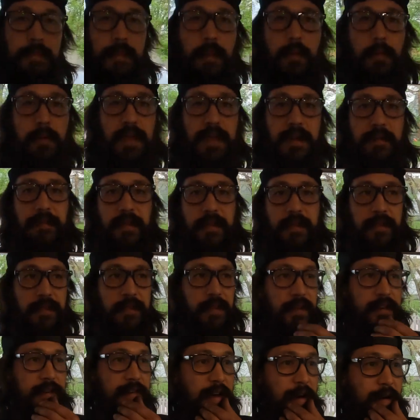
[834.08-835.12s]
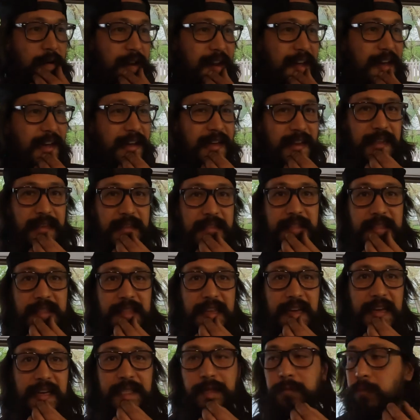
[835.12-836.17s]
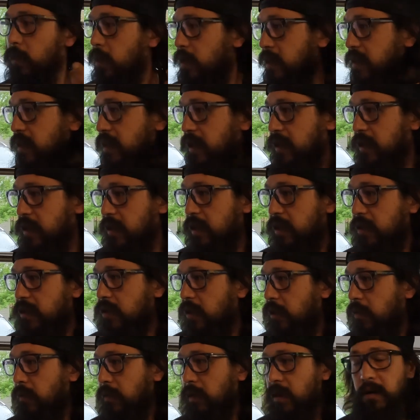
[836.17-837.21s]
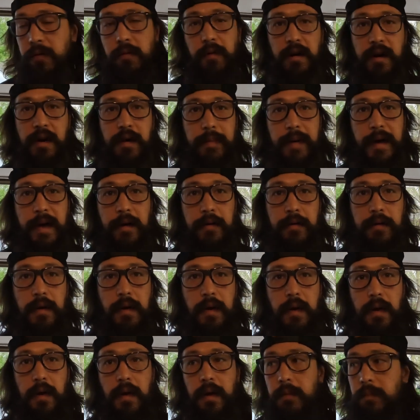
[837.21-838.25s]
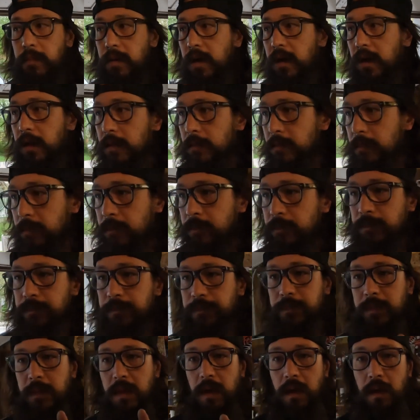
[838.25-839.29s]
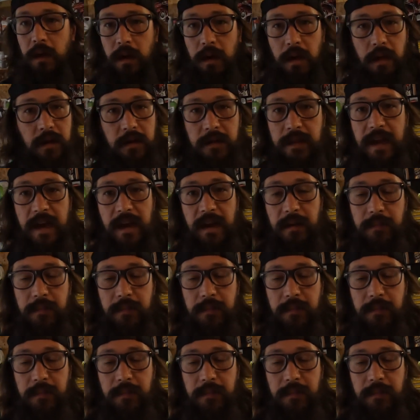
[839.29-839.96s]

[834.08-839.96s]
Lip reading: we have other things going on, and that's one thing I don't want to worry about. But other than that,